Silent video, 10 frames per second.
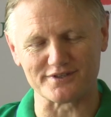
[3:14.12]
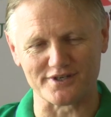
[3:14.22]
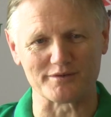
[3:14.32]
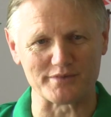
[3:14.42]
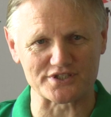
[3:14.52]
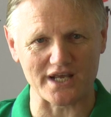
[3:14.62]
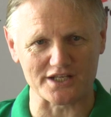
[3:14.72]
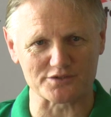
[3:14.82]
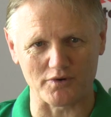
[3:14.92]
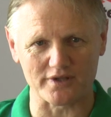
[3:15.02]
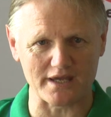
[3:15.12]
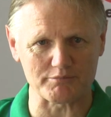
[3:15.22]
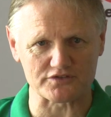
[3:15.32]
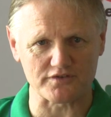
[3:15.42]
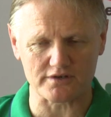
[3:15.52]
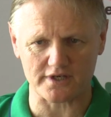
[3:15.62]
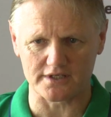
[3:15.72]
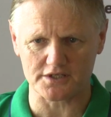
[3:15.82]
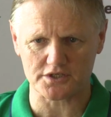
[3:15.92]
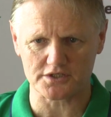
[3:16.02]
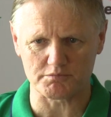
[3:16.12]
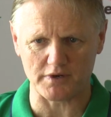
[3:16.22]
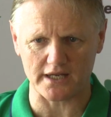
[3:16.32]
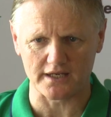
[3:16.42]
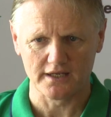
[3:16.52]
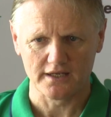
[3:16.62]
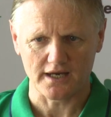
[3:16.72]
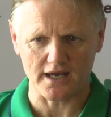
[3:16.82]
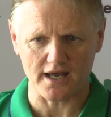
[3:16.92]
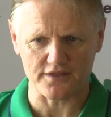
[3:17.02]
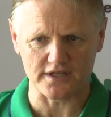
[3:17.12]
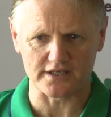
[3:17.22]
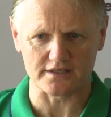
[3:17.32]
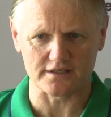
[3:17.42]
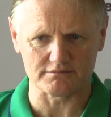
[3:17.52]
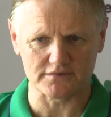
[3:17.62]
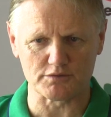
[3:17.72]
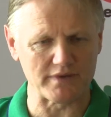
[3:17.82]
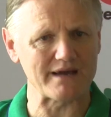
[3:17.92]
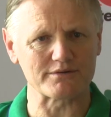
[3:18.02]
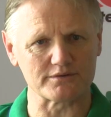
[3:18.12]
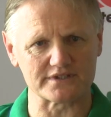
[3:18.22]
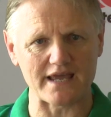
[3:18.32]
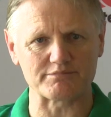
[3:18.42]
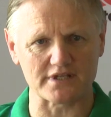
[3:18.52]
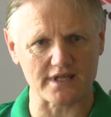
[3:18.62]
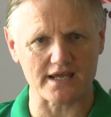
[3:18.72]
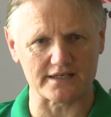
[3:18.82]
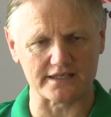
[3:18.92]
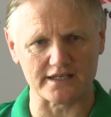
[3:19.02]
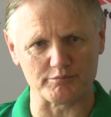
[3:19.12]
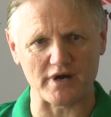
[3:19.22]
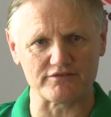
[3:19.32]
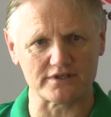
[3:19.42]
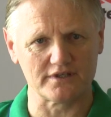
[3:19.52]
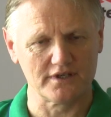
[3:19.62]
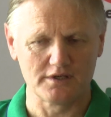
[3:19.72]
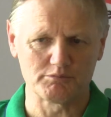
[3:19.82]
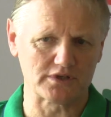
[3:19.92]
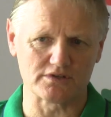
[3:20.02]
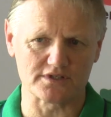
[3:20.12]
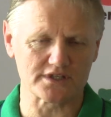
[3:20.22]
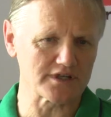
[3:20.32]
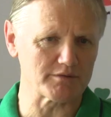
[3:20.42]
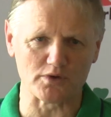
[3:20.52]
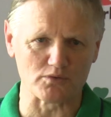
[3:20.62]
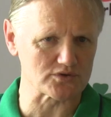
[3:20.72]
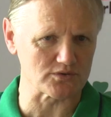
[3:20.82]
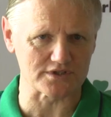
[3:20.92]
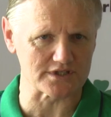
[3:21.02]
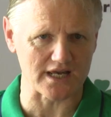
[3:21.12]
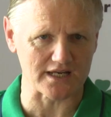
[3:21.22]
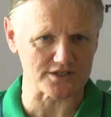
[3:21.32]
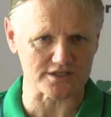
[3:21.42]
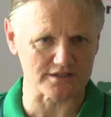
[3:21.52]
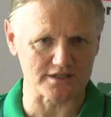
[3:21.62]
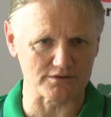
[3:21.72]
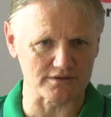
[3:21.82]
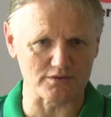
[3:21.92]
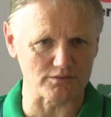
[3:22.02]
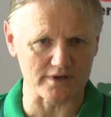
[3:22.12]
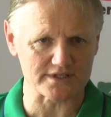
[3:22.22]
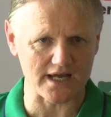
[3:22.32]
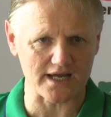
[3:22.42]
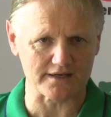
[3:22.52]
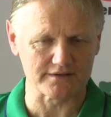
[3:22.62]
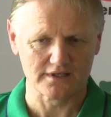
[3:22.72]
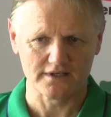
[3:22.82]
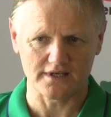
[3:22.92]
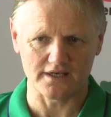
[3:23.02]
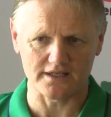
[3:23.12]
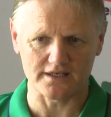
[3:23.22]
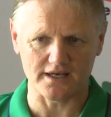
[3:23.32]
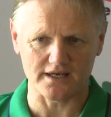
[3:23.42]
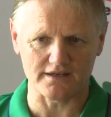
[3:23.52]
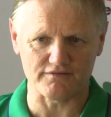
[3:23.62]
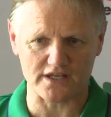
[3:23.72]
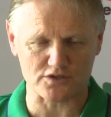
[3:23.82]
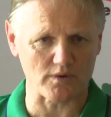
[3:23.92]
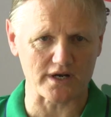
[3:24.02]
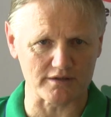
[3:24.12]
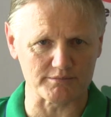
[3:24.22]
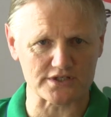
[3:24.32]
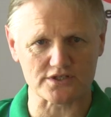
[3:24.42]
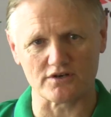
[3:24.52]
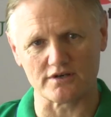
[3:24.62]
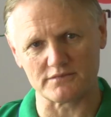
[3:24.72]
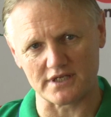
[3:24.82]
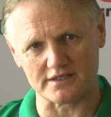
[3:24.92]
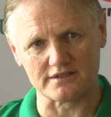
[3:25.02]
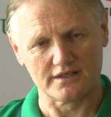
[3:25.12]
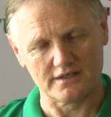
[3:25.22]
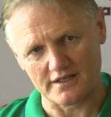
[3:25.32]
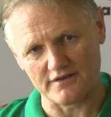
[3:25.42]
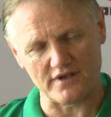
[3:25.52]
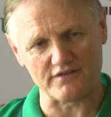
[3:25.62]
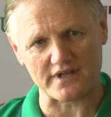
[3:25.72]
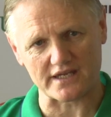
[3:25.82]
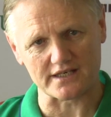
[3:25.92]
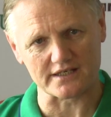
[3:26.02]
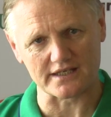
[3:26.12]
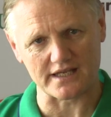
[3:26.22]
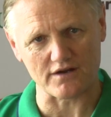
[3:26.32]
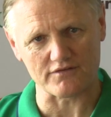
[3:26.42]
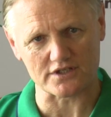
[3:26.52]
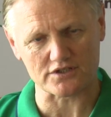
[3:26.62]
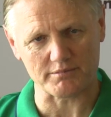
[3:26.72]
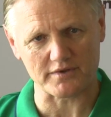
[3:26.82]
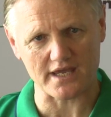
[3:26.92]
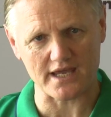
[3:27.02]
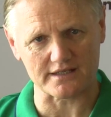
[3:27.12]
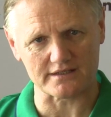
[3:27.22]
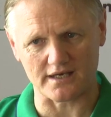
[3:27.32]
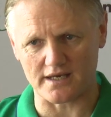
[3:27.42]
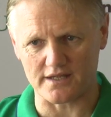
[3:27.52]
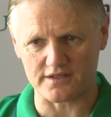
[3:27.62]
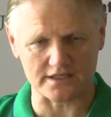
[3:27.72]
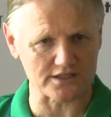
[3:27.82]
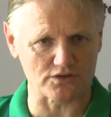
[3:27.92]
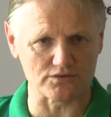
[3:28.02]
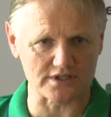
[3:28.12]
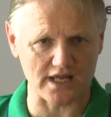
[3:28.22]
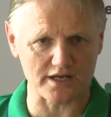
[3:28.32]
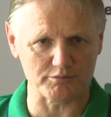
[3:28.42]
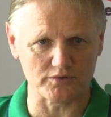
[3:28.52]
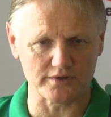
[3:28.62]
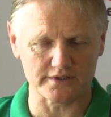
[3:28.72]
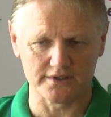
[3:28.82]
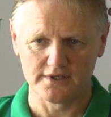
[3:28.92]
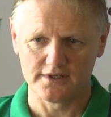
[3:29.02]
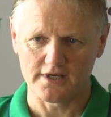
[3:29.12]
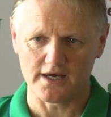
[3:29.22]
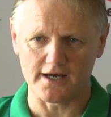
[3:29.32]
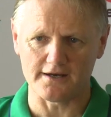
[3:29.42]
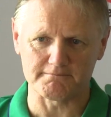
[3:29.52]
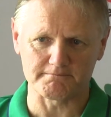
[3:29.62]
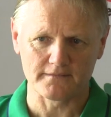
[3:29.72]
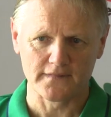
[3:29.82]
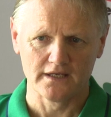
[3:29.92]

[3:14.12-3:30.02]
you're going to be challenged by the atmospheric conditions, but I think to be able to adapt to that and get above it, because there's going to be all sorts of challenges, there, there always are. And uh, if that's one of them this time, then if, if they can get over the top of that, I, I think that's a good starting point. Um,